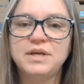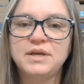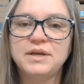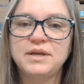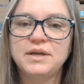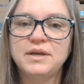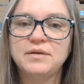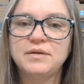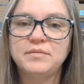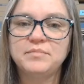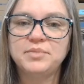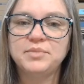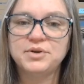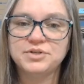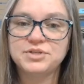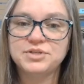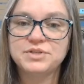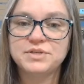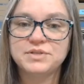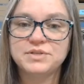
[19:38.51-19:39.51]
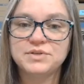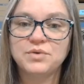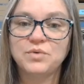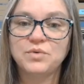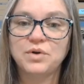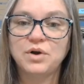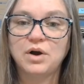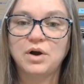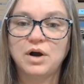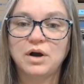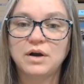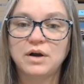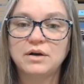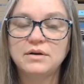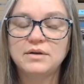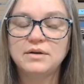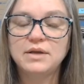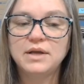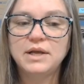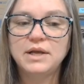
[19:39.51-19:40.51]
can purchase his own car,
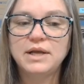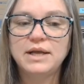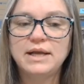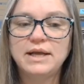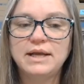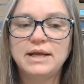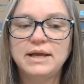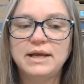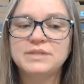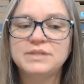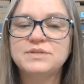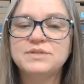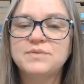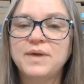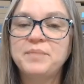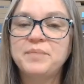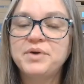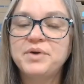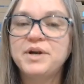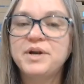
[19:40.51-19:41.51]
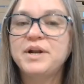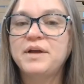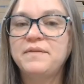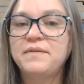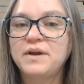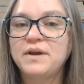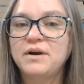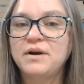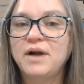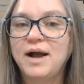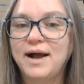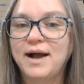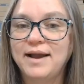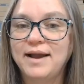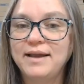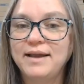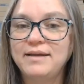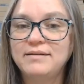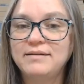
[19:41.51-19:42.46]
and so I put it out there high,